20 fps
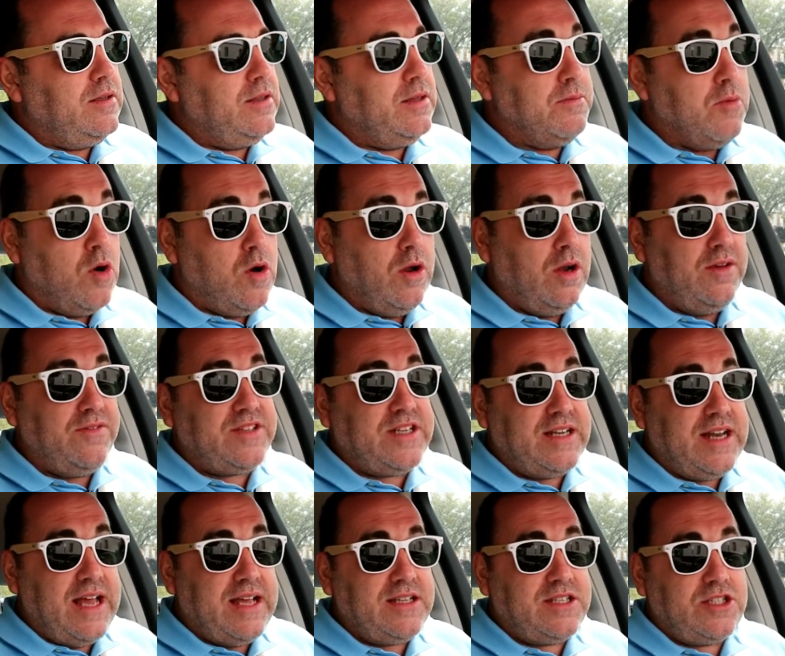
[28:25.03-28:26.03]
The moral of
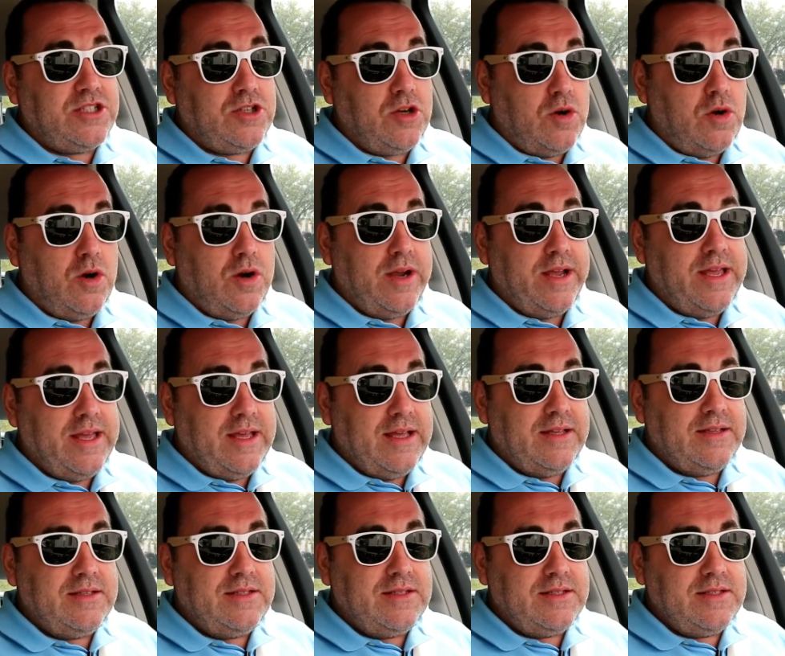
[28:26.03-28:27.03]
today's story
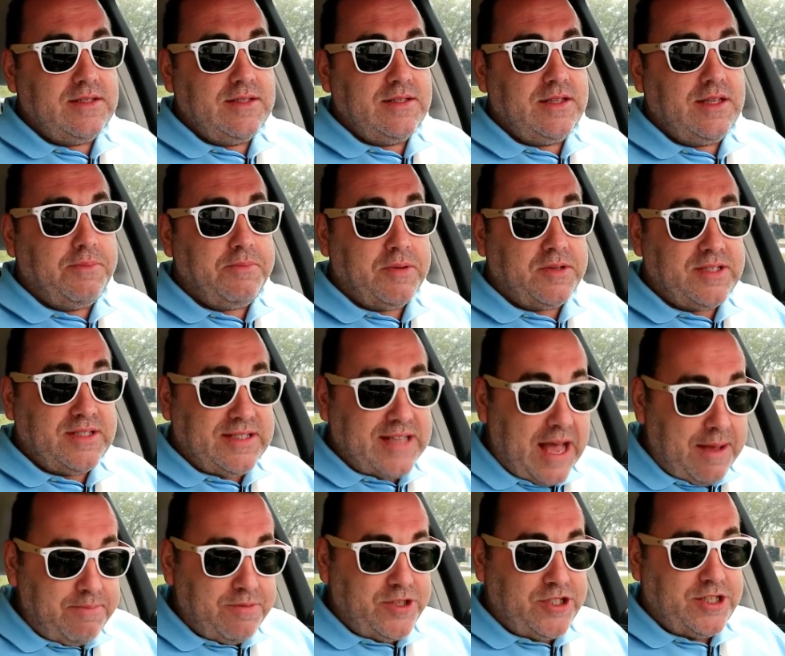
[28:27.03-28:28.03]
is the
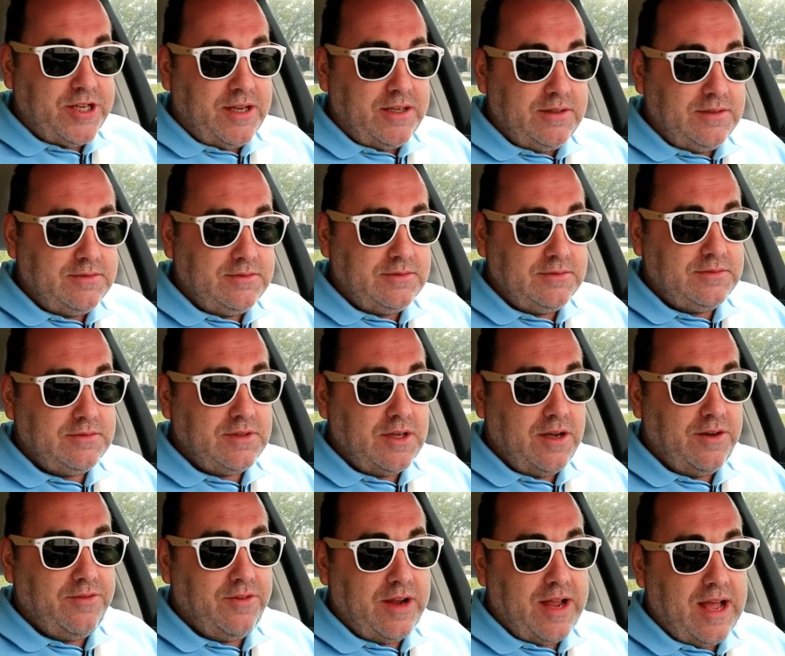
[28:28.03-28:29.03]
perception
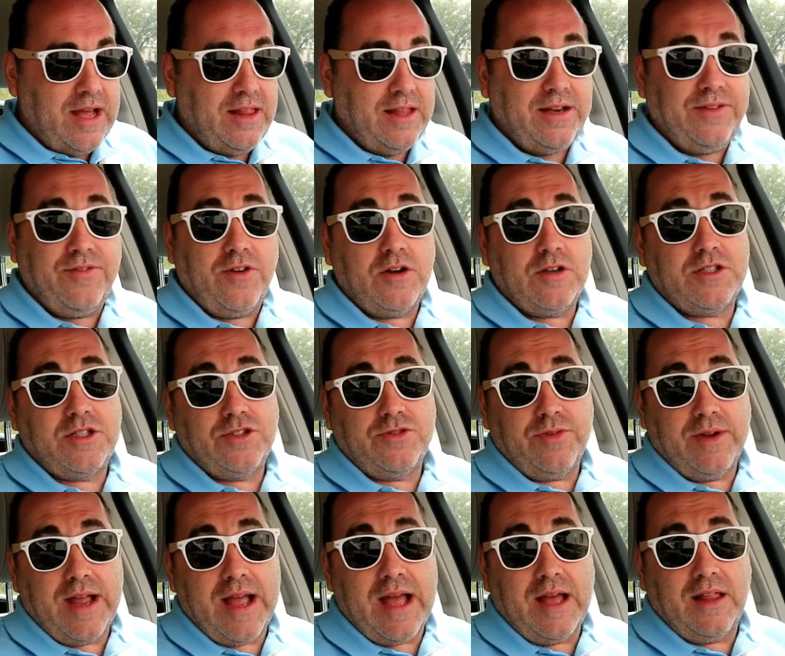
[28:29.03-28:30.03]
of reality
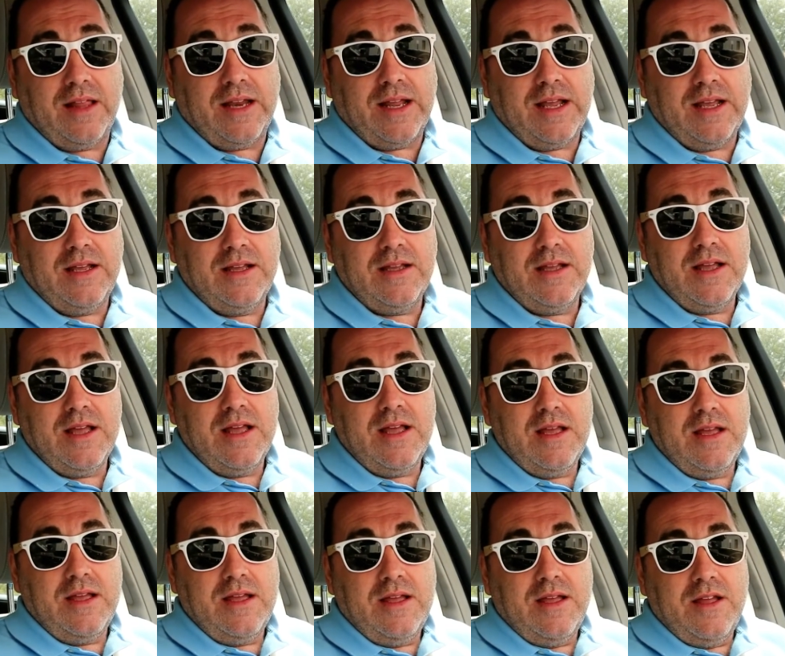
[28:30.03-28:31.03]
versus reality
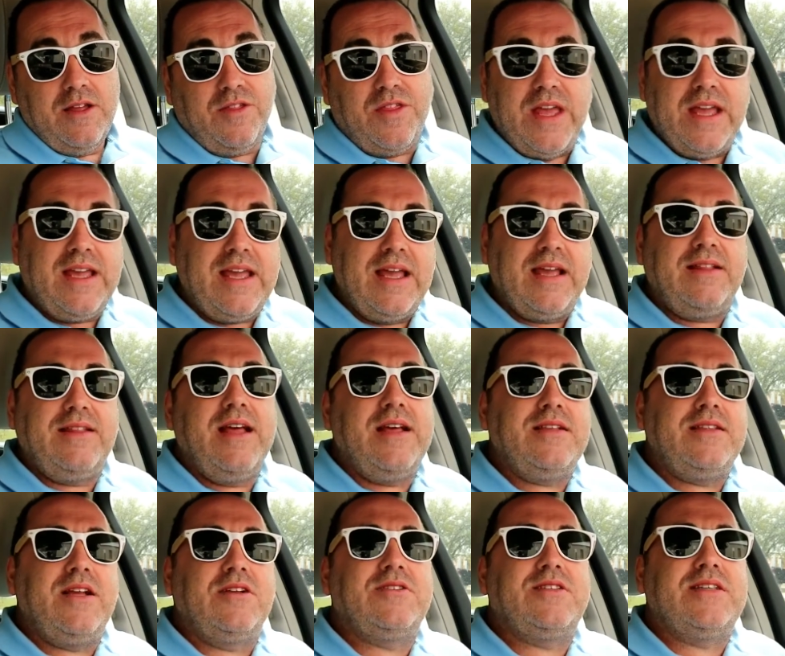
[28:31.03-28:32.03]
thinking
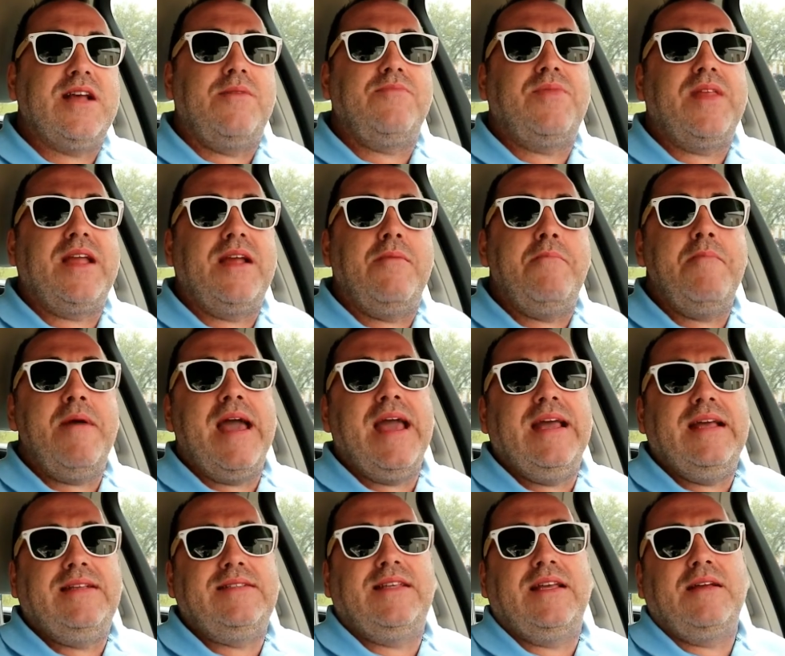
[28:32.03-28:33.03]
that there's something
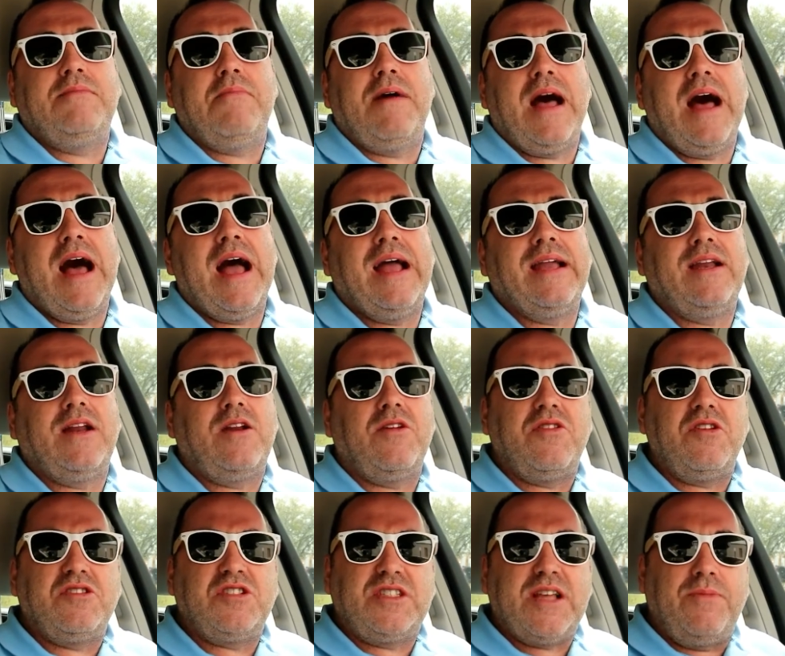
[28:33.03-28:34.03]
amazing behind it
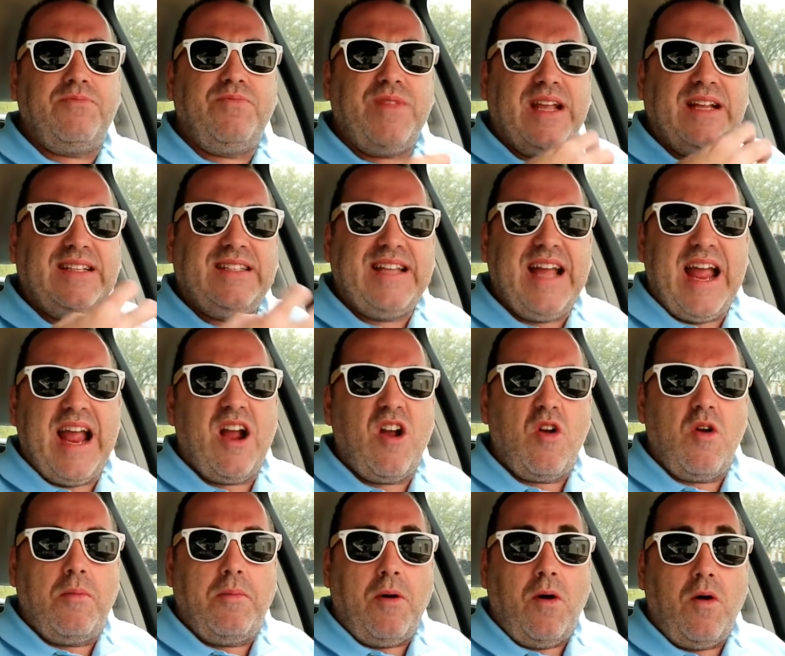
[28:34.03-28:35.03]
or there's something
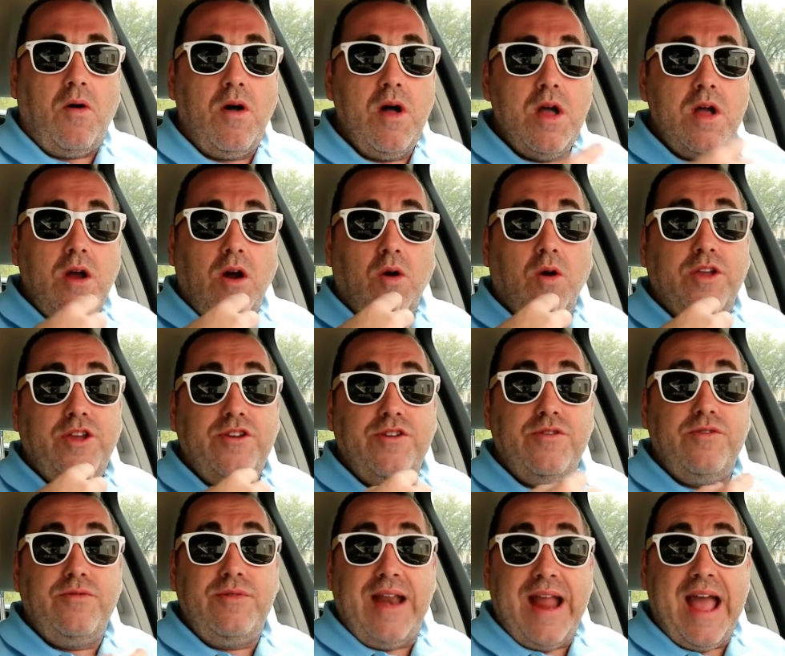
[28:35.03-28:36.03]
terrible, or
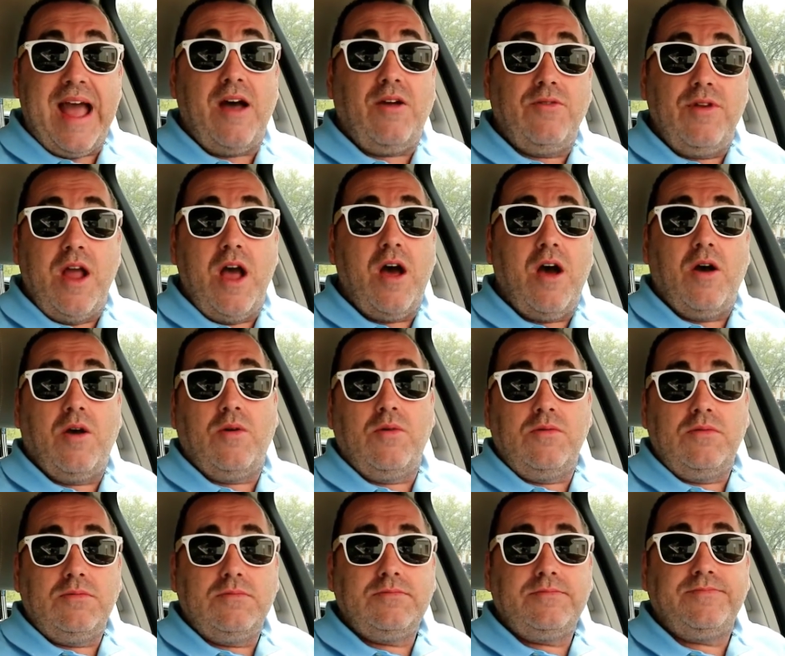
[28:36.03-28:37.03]
you now
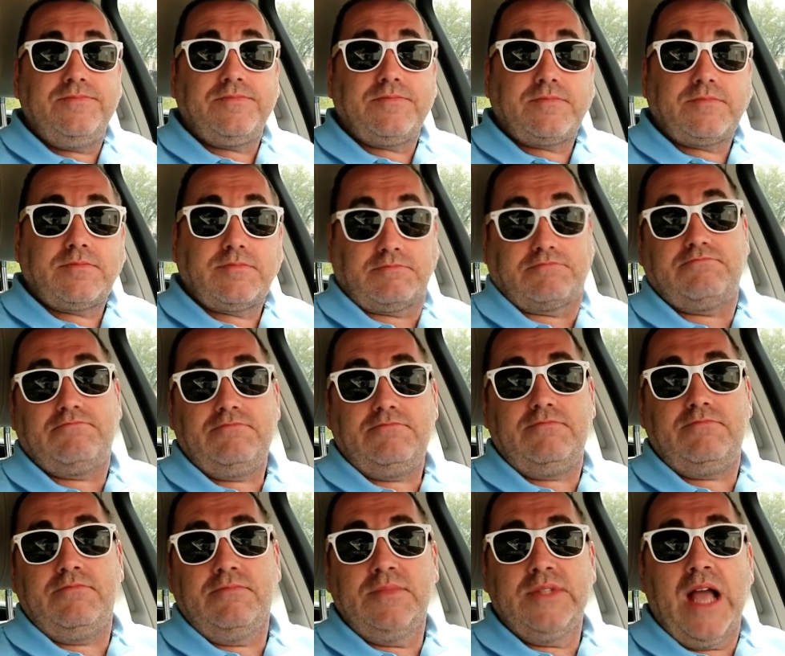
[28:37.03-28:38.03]
know
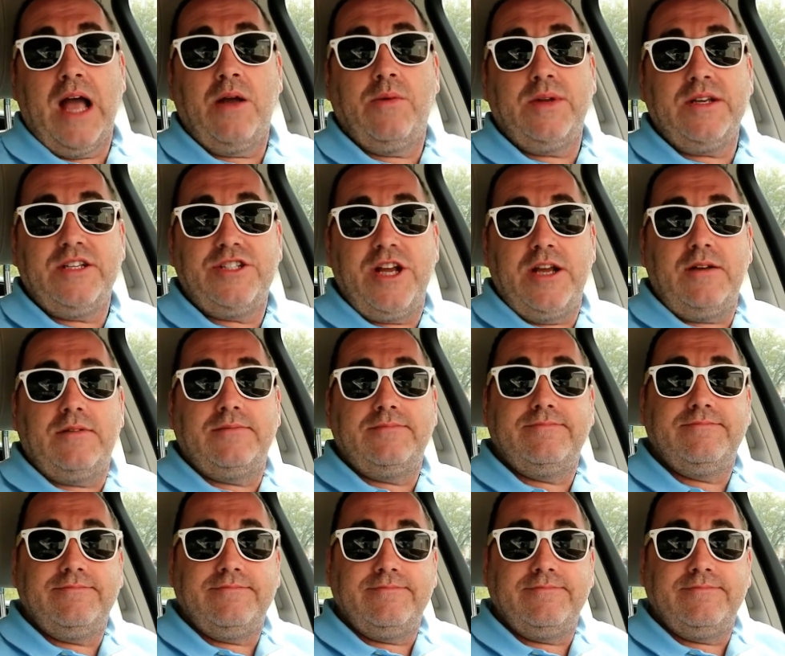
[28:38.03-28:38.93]
I went to jail.